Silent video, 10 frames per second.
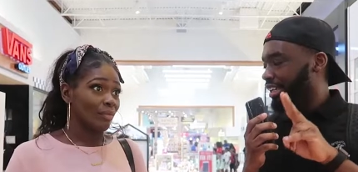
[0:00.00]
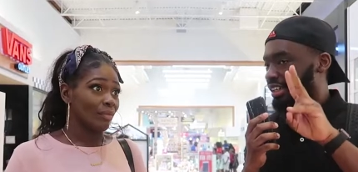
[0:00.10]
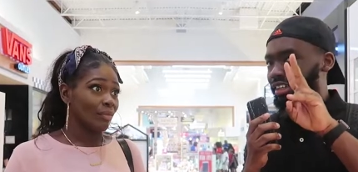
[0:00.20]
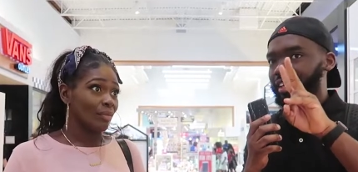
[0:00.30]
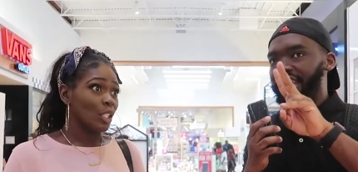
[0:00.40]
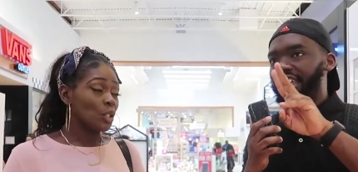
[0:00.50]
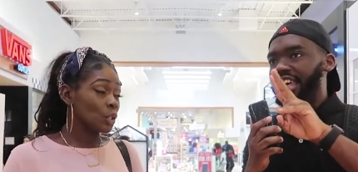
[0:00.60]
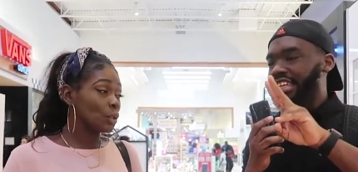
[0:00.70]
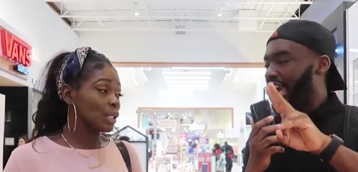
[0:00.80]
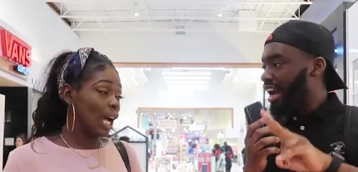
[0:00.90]
Speaker 1: in a
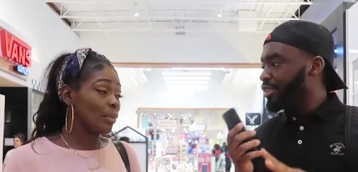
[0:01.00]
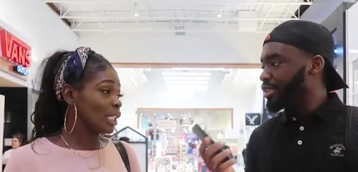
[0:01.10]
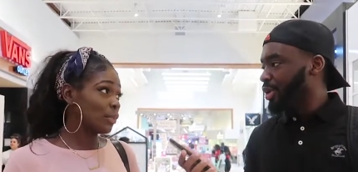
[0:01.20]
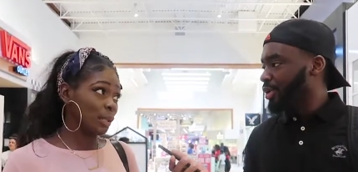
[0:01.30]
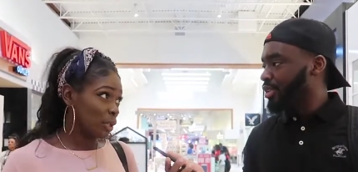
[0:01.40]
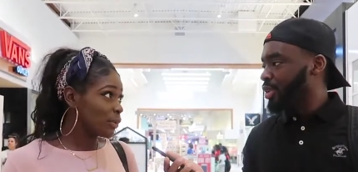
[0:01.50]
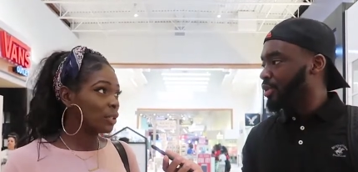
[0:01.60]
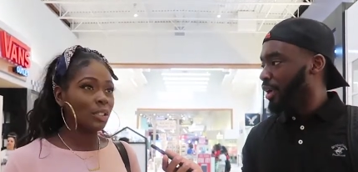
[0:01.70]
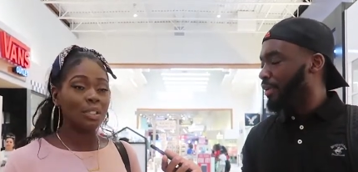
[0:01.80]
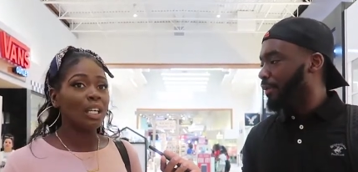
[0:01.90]
to in a dominant people.
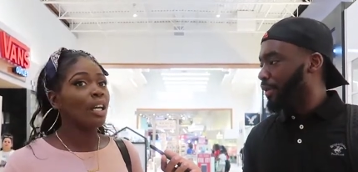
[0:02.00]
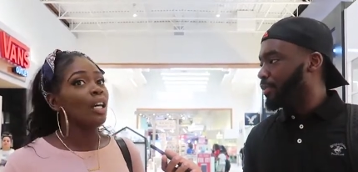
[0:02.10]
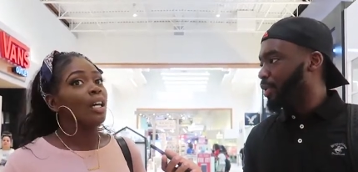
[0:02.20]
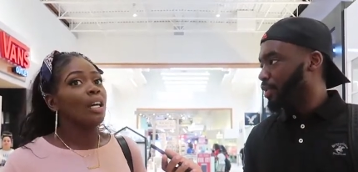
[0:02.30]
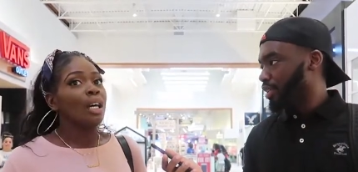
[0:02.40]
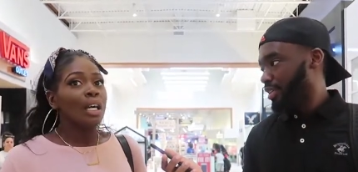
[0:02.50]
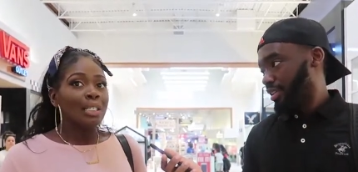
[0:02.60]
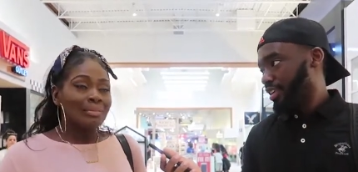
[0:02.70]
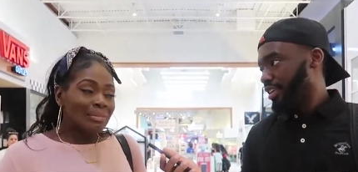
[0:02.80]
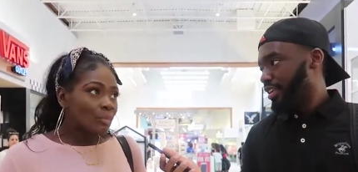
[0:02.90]
Two dominant people.
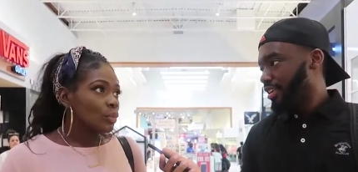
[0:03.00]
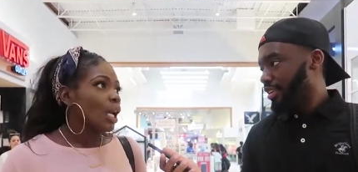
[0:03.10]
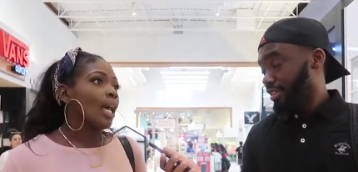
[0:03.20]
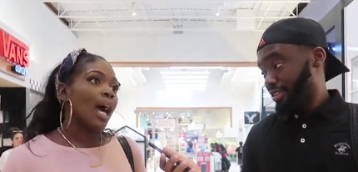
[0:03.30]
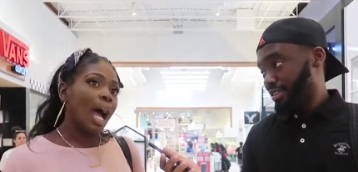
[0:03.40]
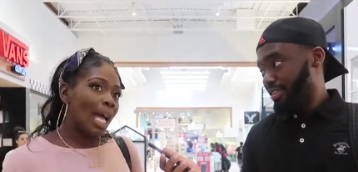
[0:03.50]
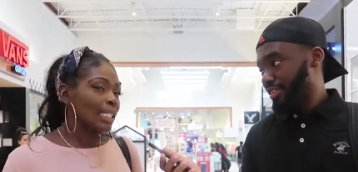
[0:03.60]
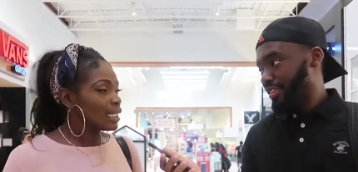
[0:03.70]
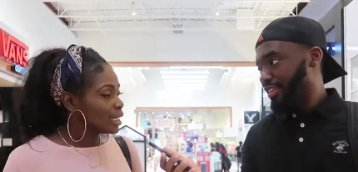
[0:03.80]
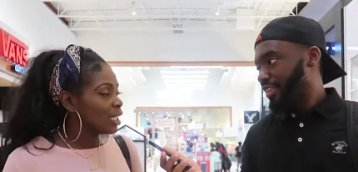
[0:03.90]
Speaker 2: I
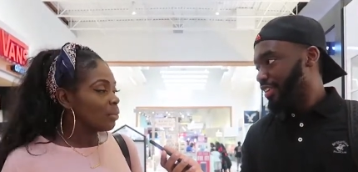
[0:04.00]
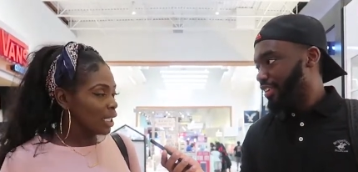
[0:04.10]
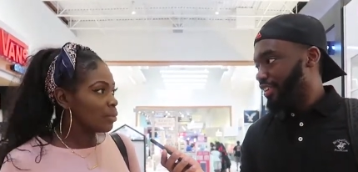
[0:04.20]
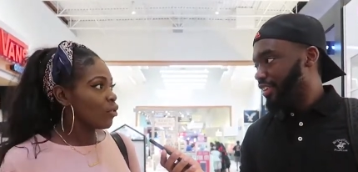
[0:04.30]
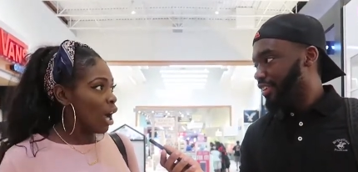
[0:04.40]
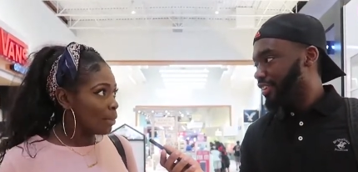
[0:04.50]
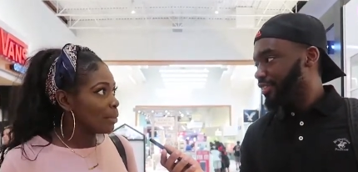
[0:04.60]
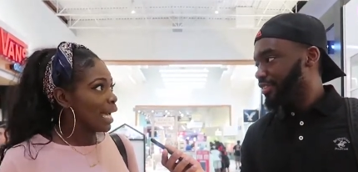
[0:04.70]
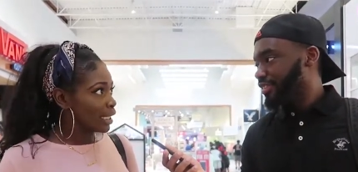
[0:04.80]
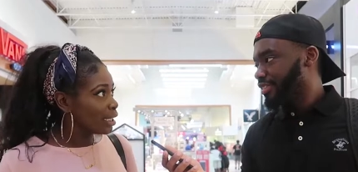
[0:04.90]
could see it being
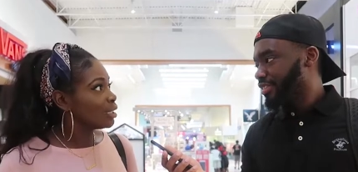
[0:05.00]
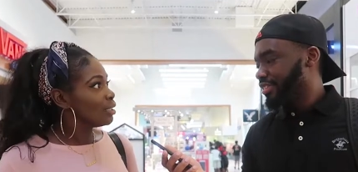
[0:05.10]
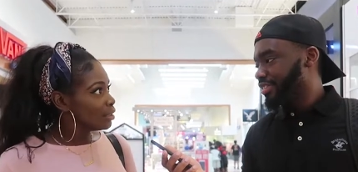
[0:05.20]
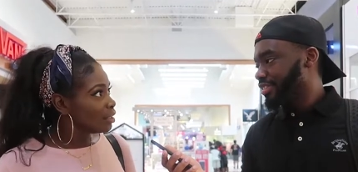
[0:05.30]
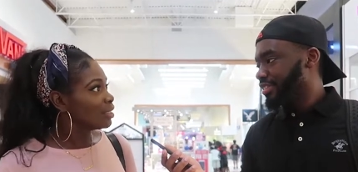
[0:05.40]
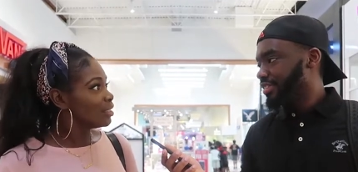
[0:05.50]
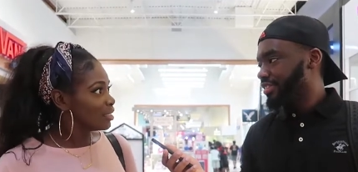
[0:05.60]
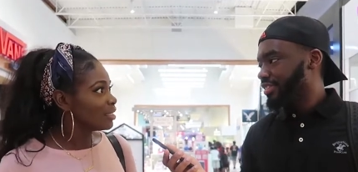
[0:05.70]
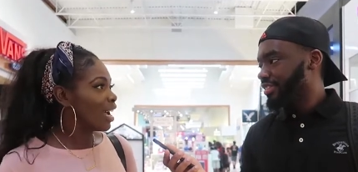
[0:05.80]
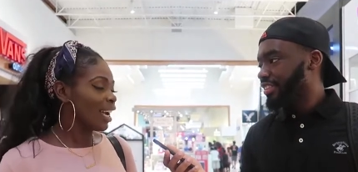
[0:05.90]
problematic.
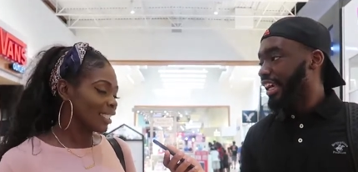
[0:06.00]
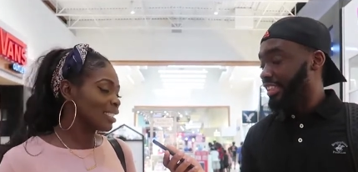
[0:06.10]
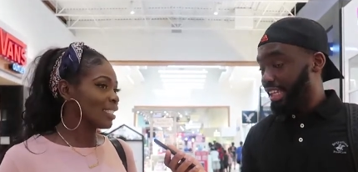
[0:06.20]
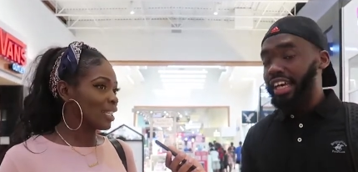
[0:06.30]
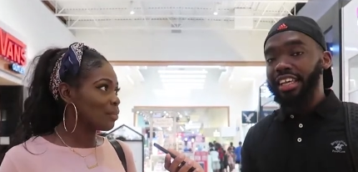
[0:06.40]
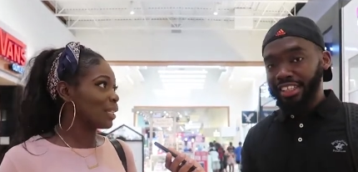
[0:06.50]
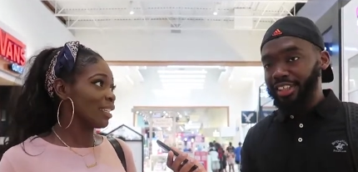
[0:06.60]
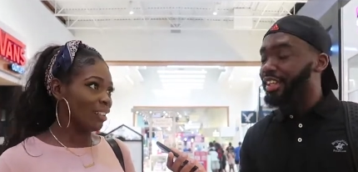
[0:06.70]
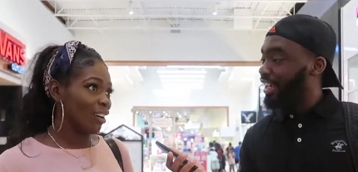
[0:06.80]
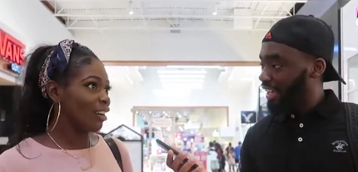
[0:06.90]
I could exactly. see it
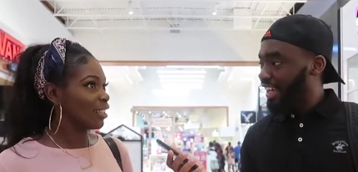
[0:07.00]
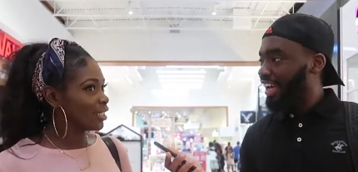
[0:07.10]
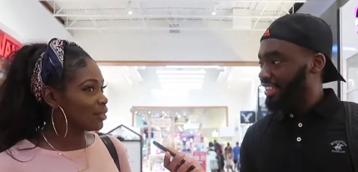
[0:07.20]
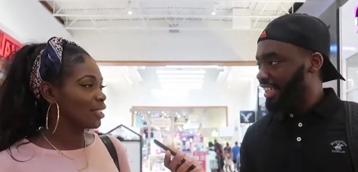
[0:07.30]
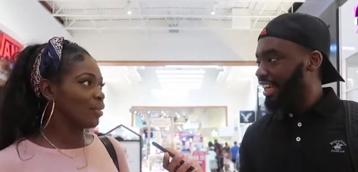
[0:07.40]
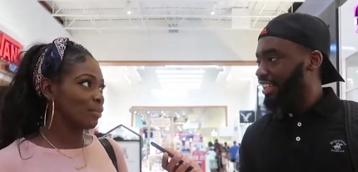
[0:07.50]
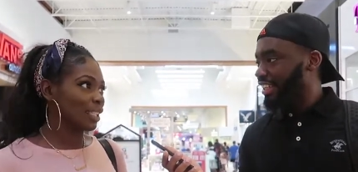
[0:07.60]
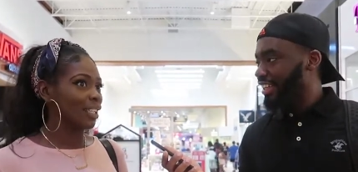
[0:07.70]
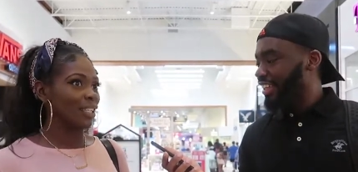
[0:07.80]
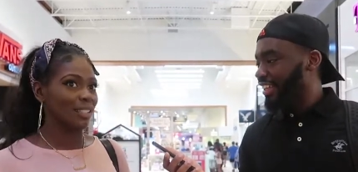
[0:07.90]
being hard exactly.
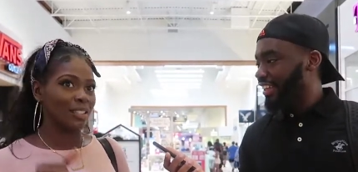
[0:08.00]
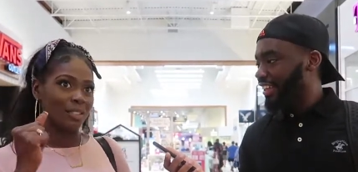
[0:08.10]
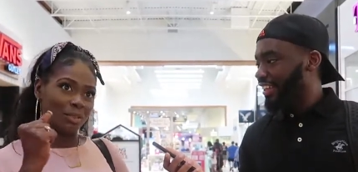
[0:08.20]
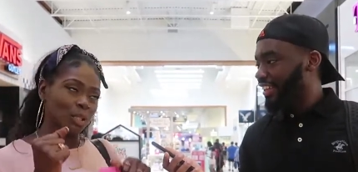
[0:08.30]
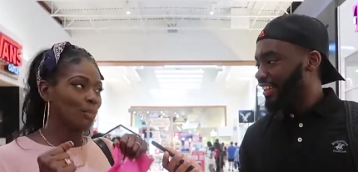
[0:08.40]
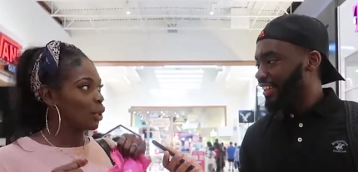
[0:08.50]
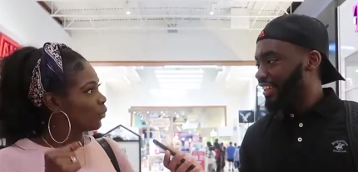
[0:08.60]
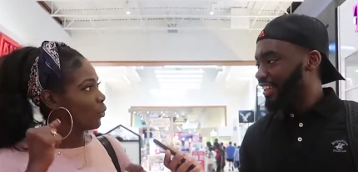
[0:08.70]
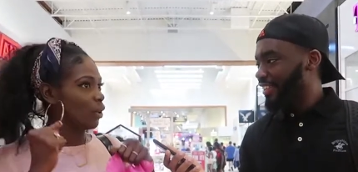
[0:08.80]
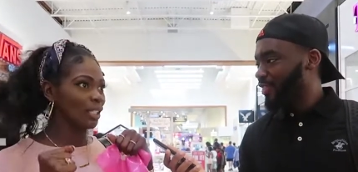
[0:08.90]
because you
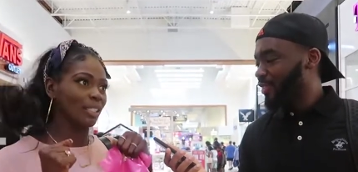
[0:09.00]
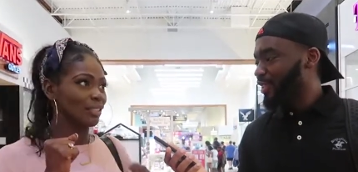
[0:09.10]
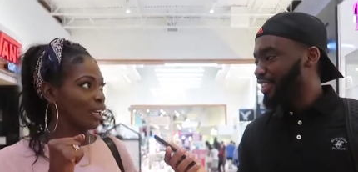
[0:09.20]
both want to